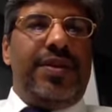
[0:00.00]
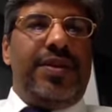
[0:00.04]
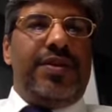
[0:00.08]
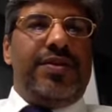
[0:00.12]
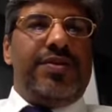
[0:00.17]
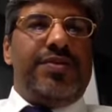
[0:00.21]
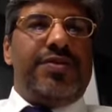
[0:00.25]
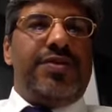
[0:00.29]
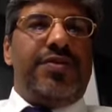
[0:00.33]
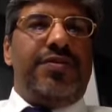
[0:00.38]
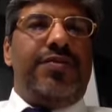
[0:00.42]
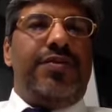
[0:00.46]

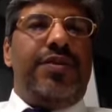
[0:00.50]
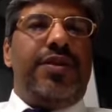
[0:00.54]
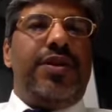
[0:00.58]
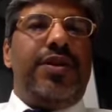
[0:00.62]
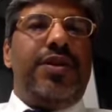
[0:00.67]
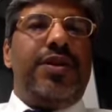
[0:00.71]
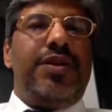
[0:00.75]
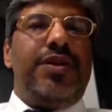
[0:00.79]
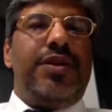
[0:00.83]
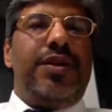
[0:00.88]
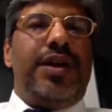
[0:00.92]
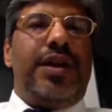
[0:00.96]
So for
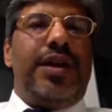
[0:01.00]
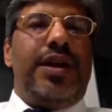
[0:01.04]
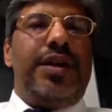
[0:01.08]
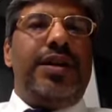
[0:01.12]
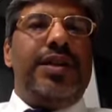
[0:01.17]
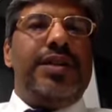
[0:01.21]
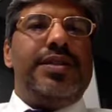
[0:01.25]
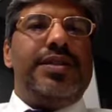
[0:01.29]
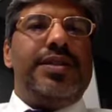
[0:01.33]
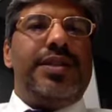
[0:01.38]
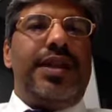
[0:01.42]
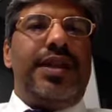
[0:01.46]

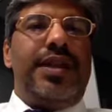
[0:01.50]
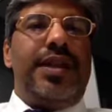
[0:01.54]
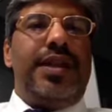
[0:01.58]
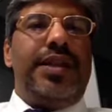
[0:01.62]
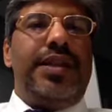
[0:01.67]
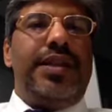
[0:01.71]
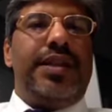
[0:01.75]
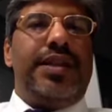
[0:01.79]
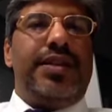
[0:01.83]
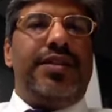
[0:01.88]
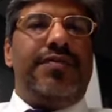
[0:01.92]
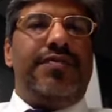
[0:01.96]
understanding
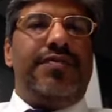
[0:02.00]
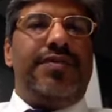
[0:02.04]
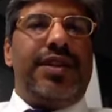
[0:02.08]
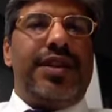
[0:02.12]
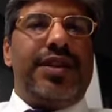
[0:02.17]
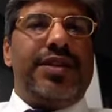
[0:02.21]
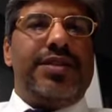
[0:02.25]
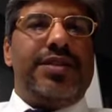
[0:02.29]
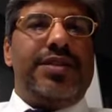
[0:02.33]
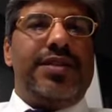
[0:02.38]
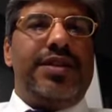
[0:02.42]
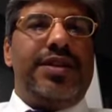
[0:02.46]
that
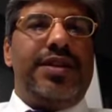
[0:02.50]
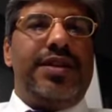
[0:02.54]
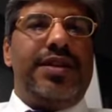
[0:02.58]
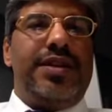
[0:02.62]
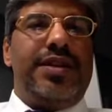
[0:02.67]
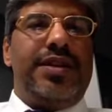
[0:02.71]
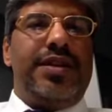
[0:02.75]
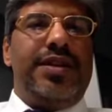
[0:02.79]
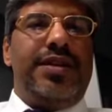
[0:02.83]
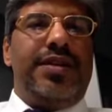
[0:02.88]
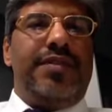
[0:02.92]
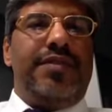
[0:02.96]
effect,
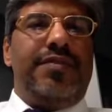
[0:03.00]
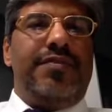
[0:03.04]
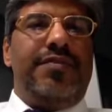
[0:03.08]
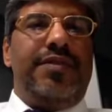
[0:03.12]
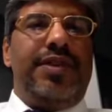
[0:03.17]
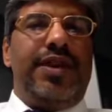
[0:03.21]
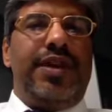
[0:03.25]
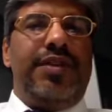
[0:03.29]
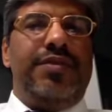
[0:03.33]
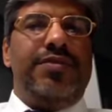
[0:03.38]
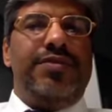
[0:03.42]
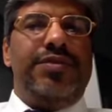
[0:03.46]
we
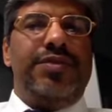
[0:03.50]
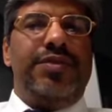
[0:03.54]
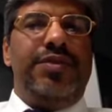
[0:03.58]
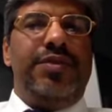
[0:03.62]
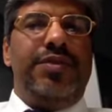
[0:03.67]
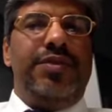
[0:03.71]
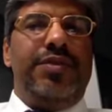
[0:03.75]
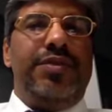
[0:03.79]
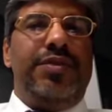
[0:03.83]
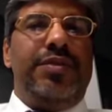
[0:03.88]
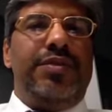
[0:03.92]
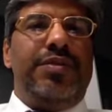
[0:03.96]
have to
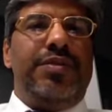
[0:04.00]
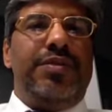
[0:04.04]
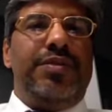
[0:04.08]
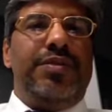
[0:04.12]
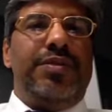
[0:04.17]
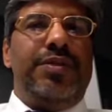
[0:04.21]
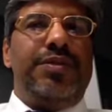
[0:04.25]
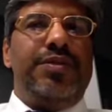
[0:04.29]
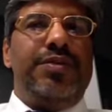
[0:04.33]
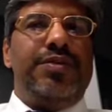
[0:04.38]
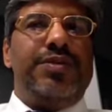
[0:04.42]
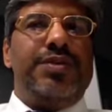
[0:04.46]

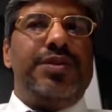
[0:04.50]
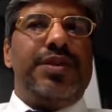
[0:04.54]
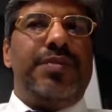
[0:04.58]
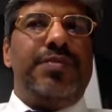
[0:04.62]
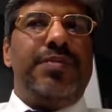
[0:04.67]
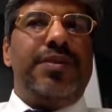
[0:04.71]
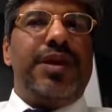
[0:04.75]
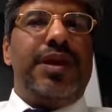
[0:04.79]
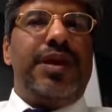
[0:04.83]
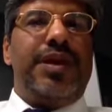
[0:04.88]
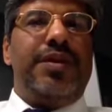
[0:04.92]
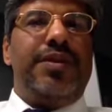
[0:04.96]
use some
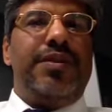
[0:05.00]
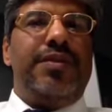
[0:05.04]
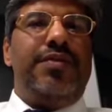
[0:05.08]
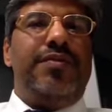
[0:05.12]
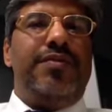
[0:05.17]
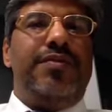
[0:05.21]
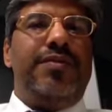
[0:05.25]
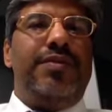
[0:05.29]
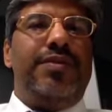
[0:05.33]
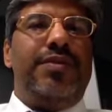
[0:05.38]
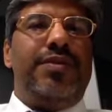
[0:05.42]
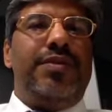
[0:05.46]
kind of
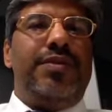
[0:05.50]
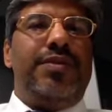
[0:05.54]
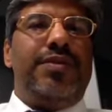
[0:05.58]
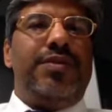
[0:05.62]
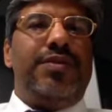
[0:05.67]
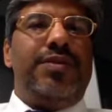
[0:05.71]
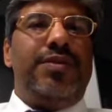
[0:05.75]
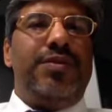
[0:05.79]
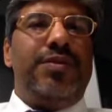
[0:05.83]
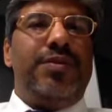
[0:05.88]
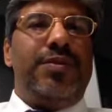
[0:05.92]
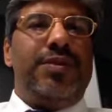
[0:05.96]

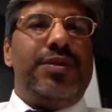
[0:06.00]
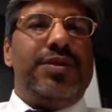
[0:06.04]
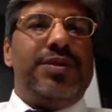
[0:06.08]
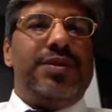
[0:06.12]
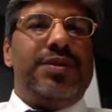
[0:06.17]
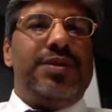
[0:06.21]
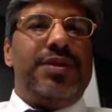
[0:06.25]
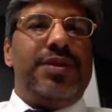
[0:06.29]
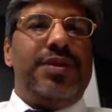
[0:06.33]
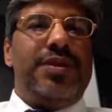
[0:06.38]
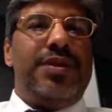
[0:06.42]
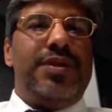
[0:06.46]
tools.